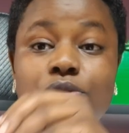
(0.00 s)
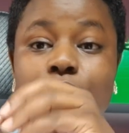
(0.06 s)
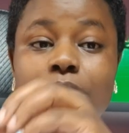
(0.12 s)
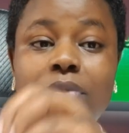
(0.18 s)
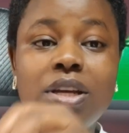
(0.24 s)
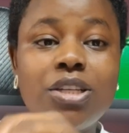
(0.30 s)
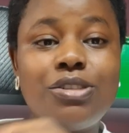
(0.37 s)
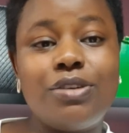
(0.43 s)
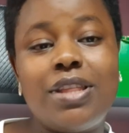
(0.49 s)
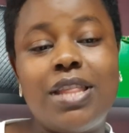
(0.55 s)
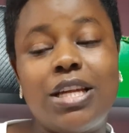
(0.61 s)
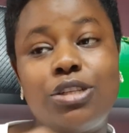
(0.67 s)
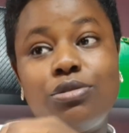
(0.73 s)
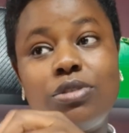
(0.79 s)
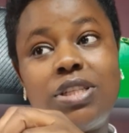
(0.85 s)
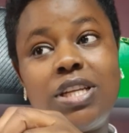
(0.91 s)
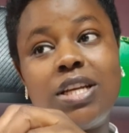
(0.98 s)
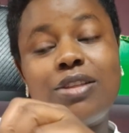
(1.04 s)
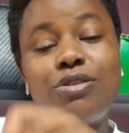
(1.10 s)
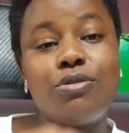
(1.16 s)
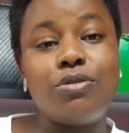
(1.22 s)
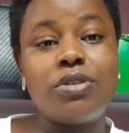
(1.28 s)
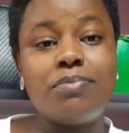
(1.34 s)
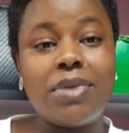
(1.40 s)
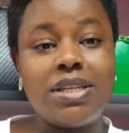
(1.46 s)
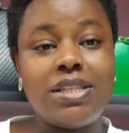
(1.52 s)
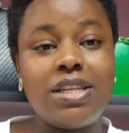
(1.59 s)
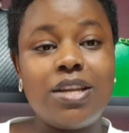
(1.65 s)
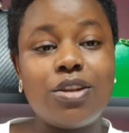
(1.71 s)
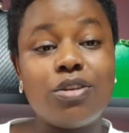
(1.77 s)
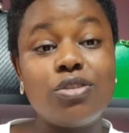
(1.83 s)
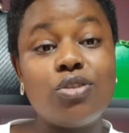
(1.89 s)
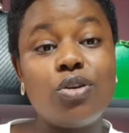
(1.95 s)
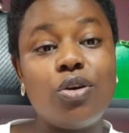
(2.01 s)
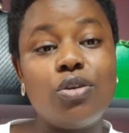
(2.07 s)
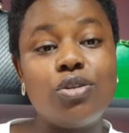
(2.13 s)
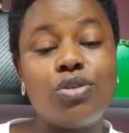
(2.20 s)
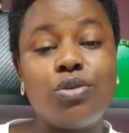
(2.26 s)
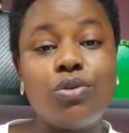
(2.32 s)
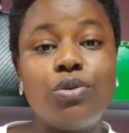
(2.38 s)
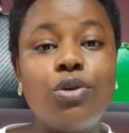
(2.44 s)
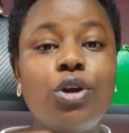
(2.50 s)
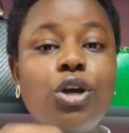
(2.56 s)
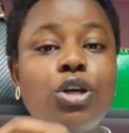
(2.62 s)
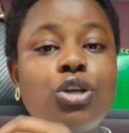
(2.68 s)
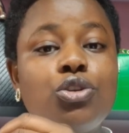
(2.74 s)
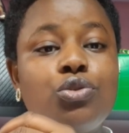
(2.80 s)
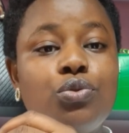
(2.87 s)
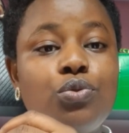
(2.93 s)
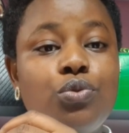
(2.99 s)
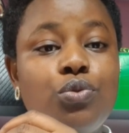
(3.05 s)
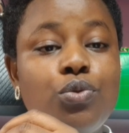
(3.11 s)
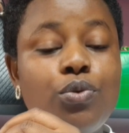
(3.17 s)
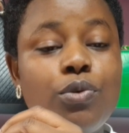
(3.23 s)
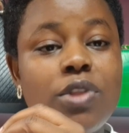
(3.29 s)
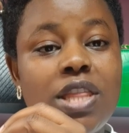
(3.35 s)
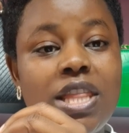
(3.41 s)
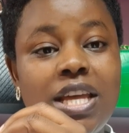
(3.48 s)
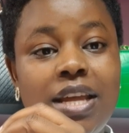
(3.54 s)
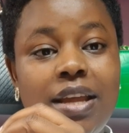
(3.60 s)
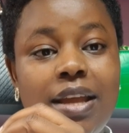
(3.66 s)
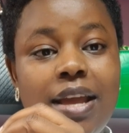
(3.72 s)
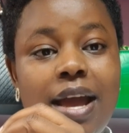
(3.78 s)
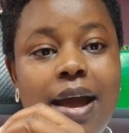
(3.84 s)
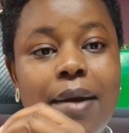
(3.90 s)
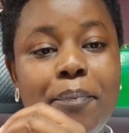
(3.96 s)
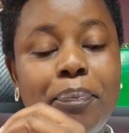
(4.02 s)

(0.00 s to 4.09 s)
you make sure that you take those materials also to the